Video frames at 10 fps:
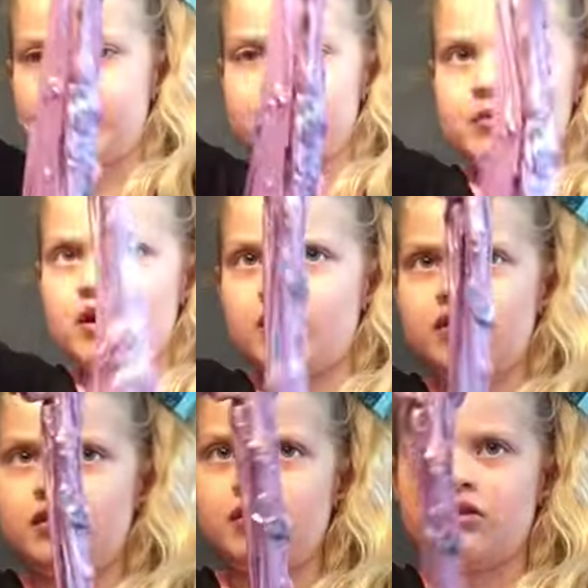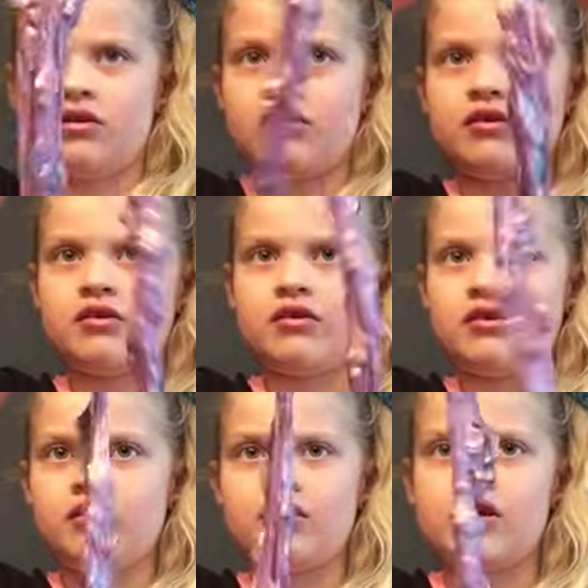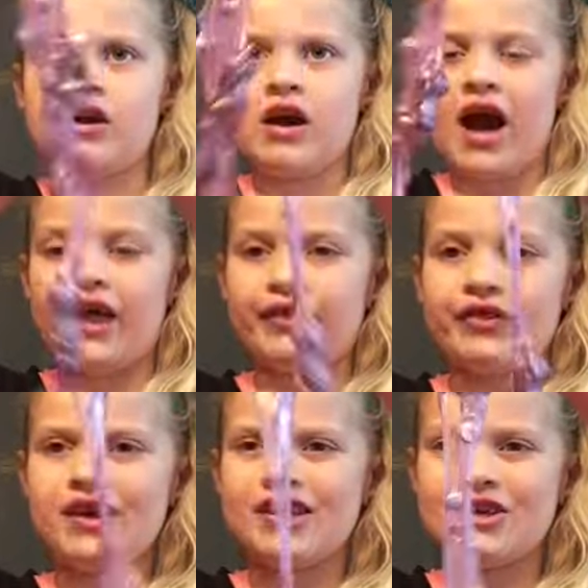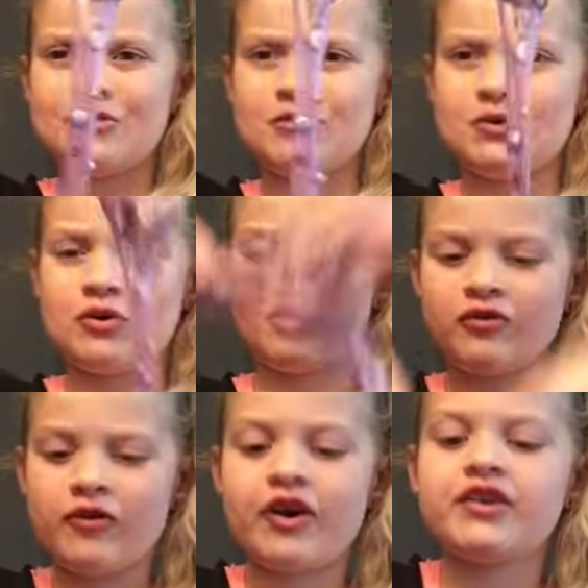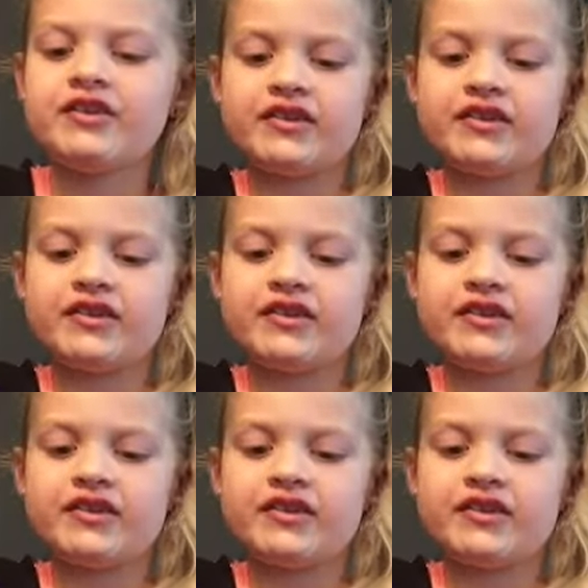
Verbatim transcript: this one. I think unicorn farts.